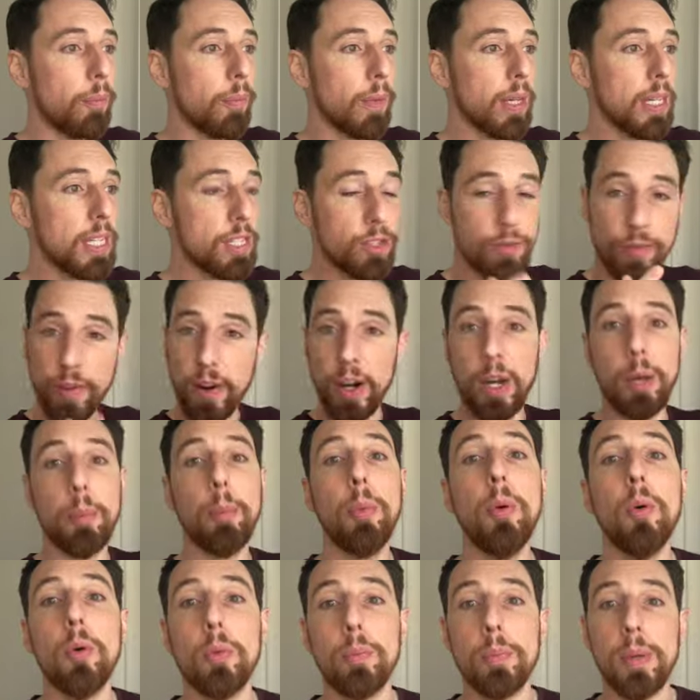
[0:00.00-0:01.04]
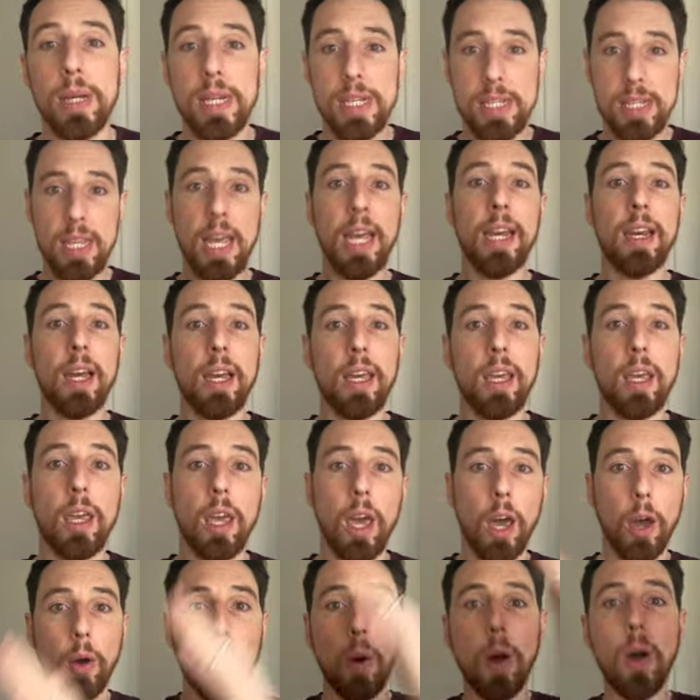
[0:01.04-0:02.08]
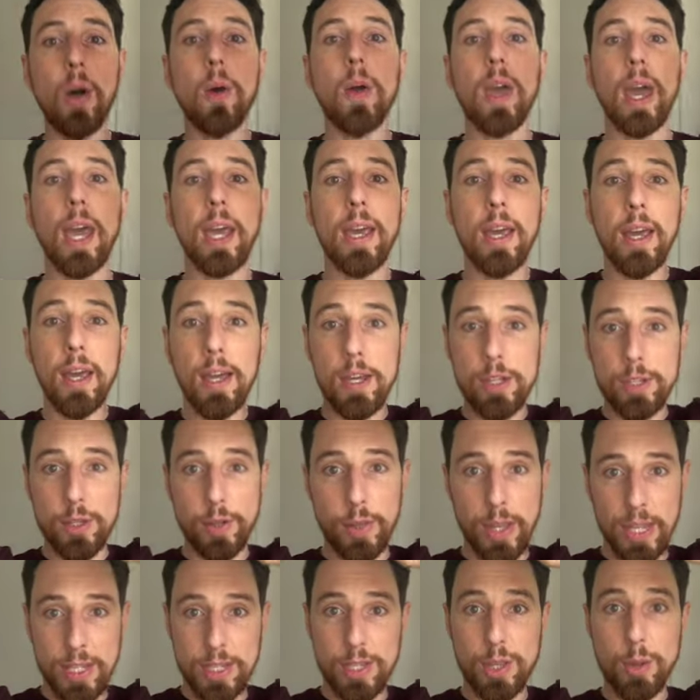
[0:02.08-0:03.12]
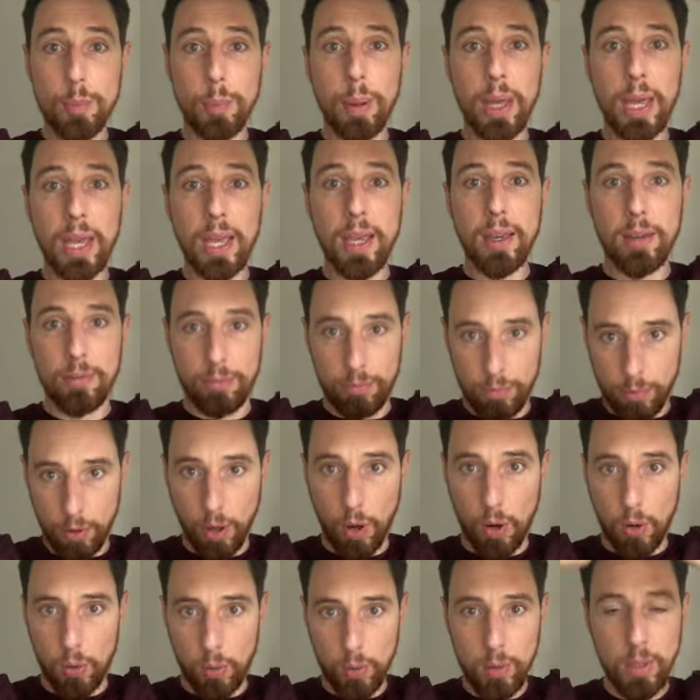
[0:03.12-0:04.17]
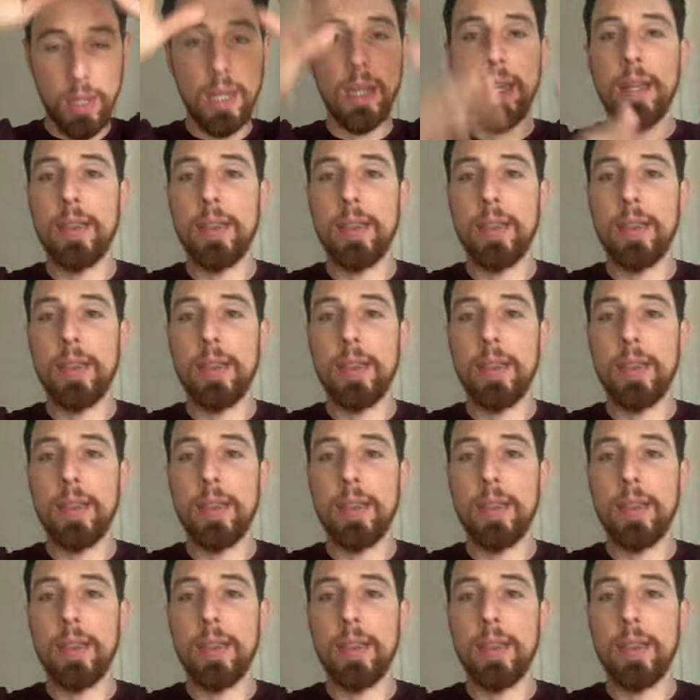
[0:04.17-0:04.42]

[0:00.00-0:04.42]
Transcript: is very important, because then I can go, okay, so that's the big goal.